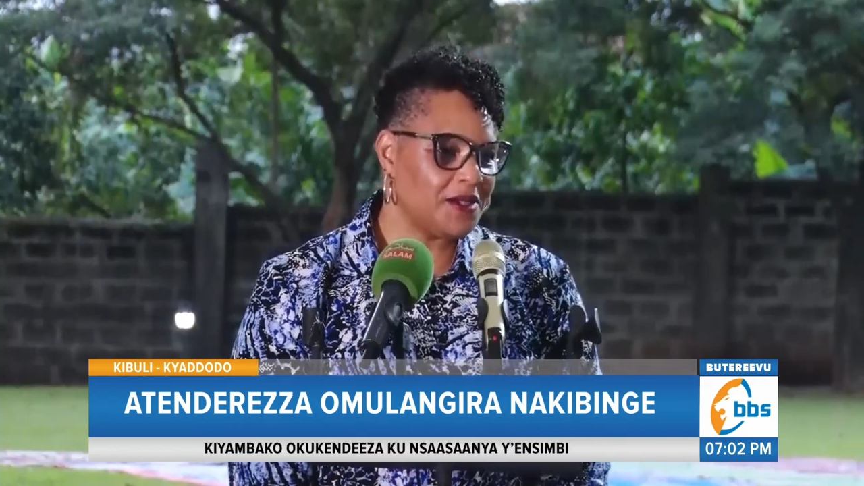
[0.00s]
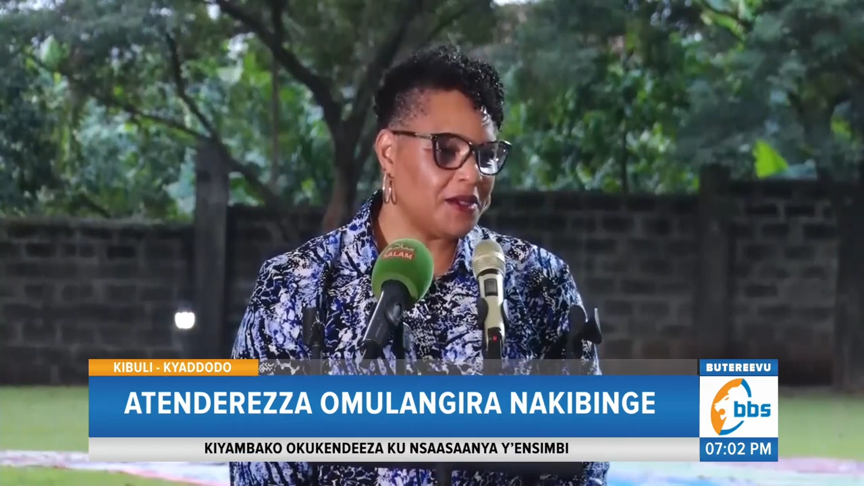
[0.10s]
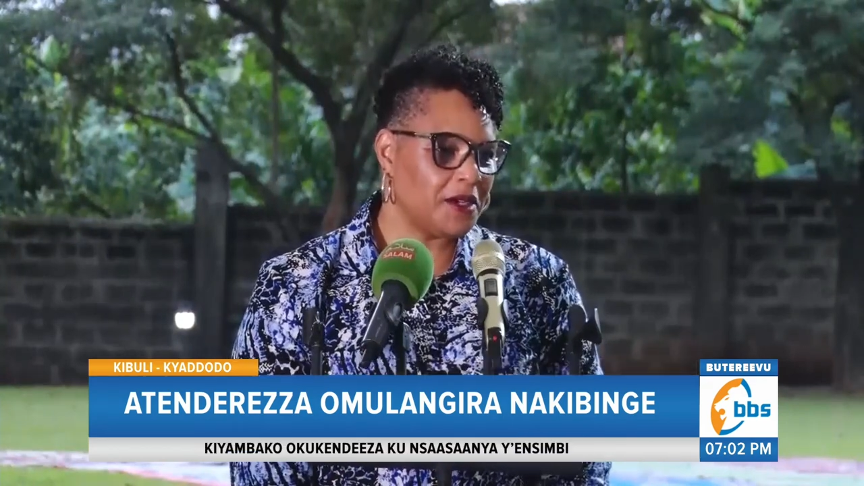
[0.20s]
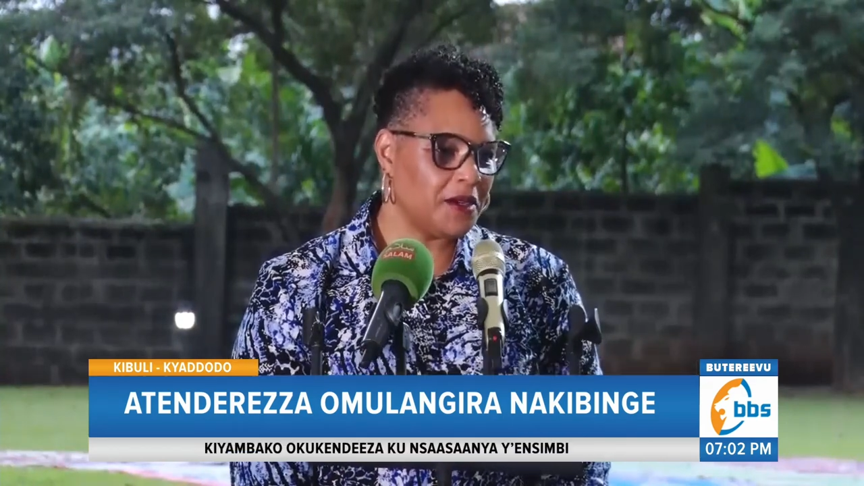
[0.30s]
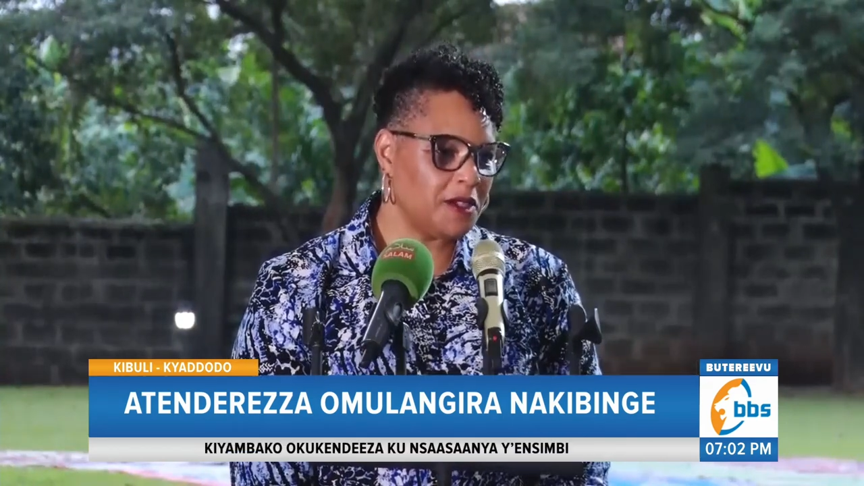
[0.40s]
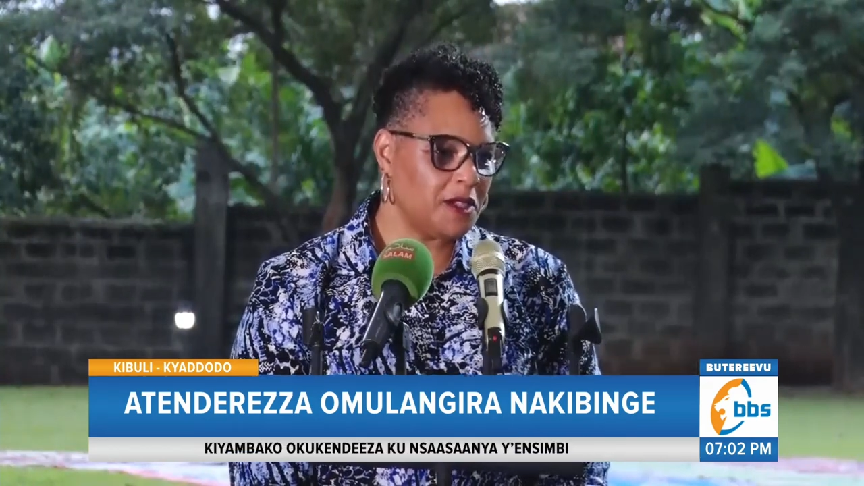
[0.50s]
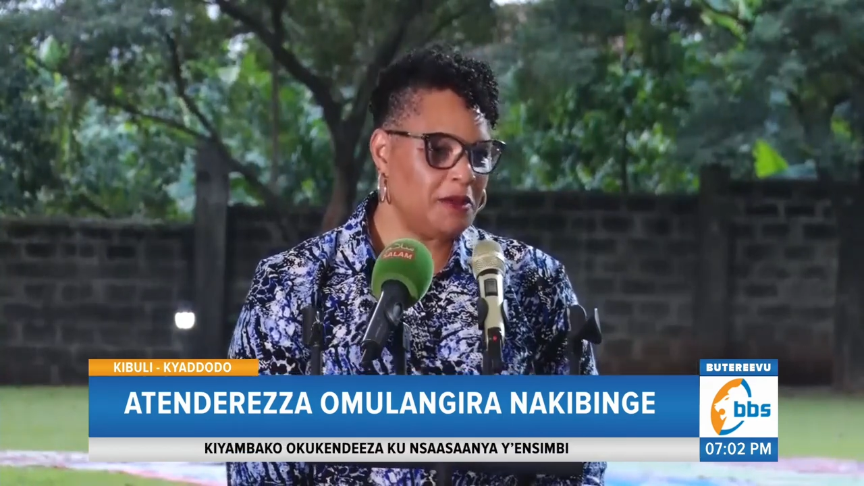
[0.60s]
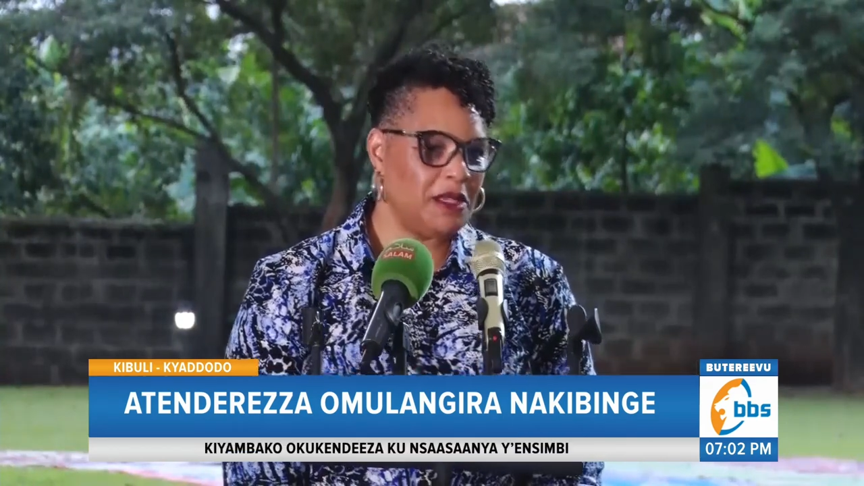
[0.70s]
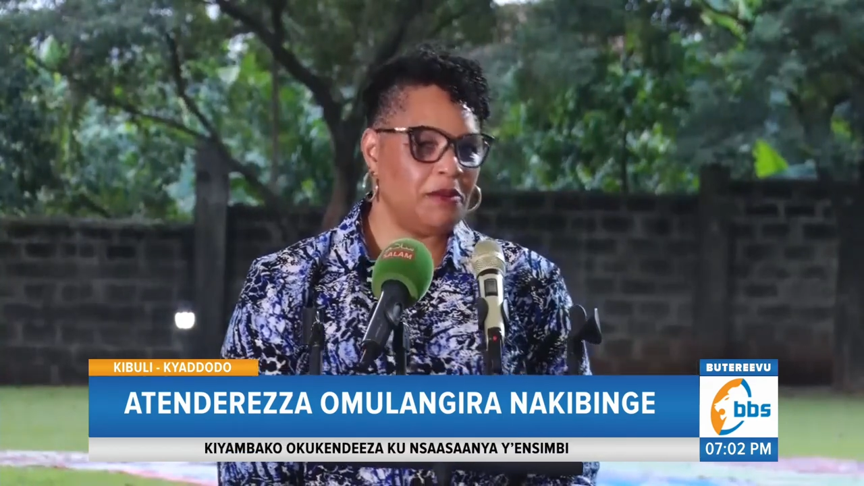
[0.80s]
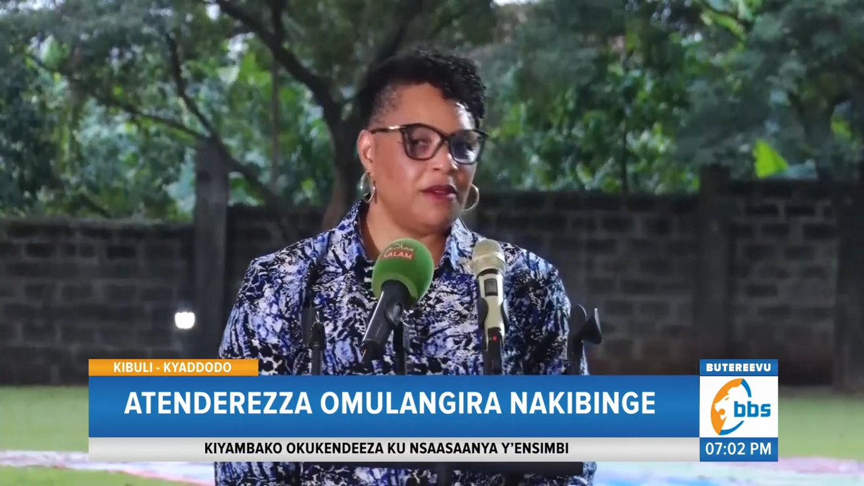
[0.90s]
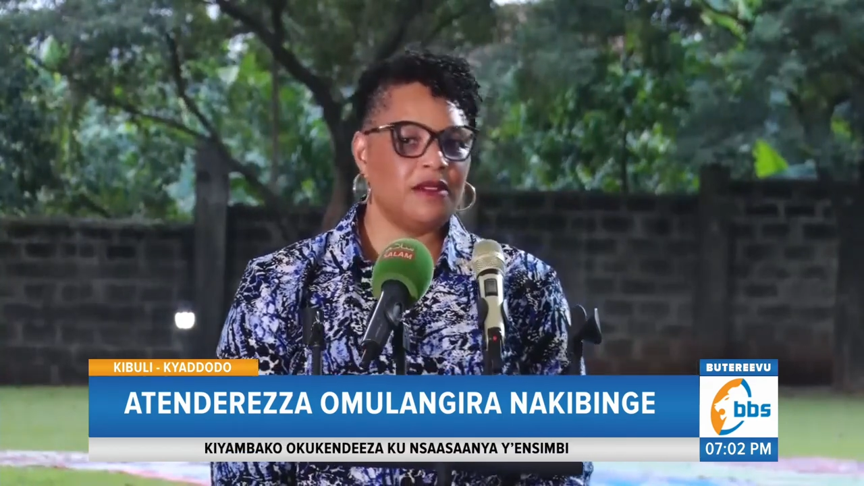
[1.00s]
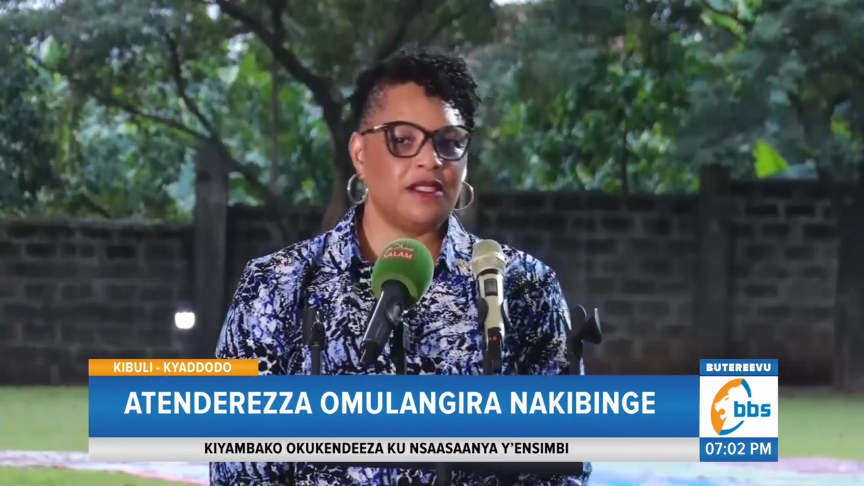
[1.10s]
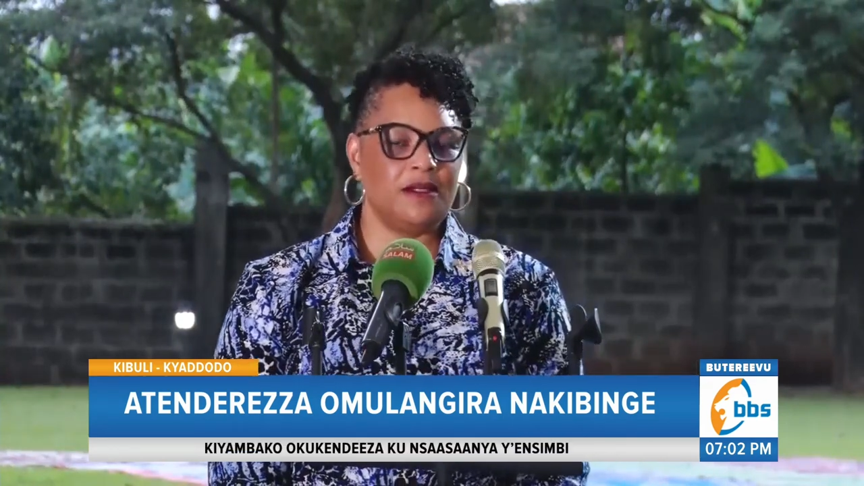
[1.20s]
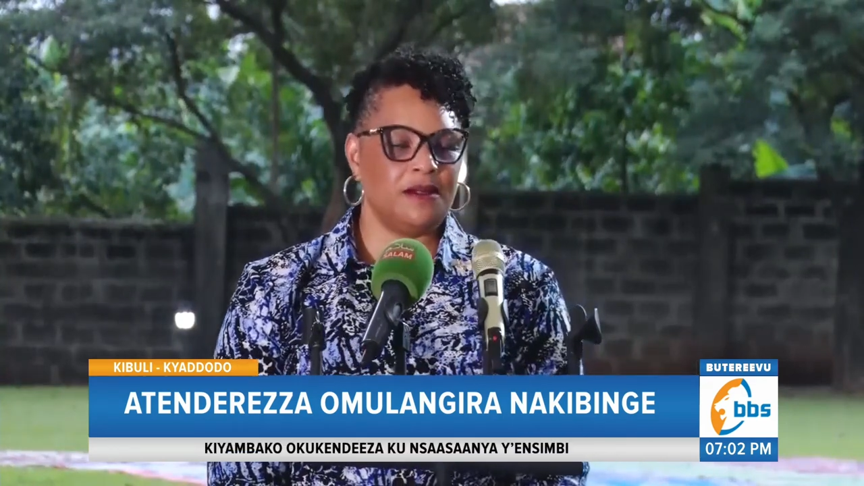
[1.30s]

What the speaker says: to encourage people